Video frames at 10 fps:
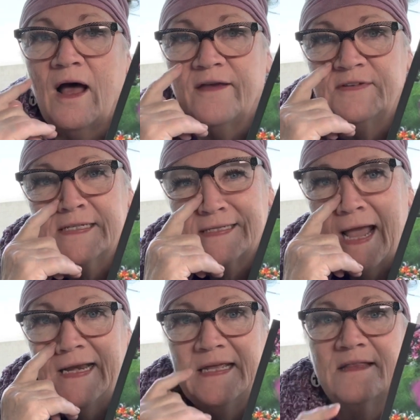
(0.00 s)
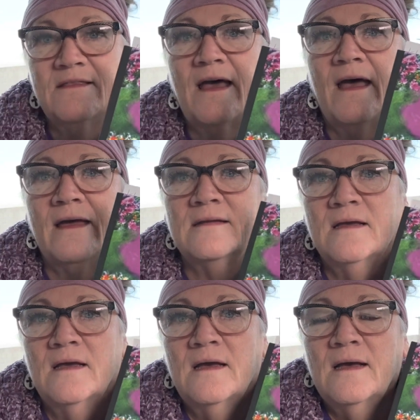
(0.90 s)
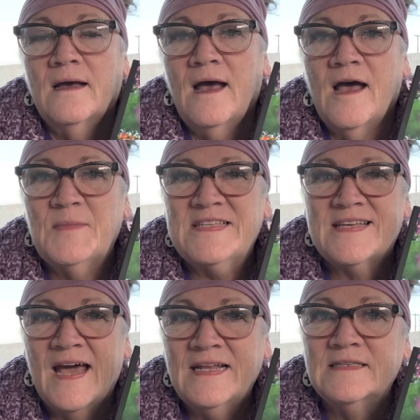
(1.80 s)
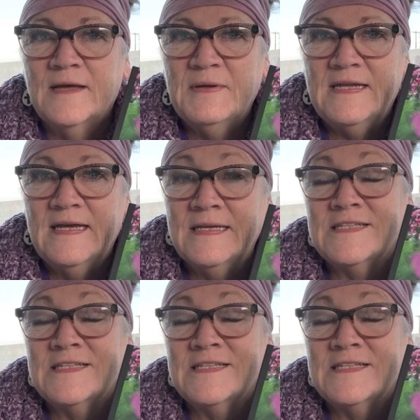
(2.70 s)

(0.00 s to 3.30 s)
I've decided that it's kind of limiting.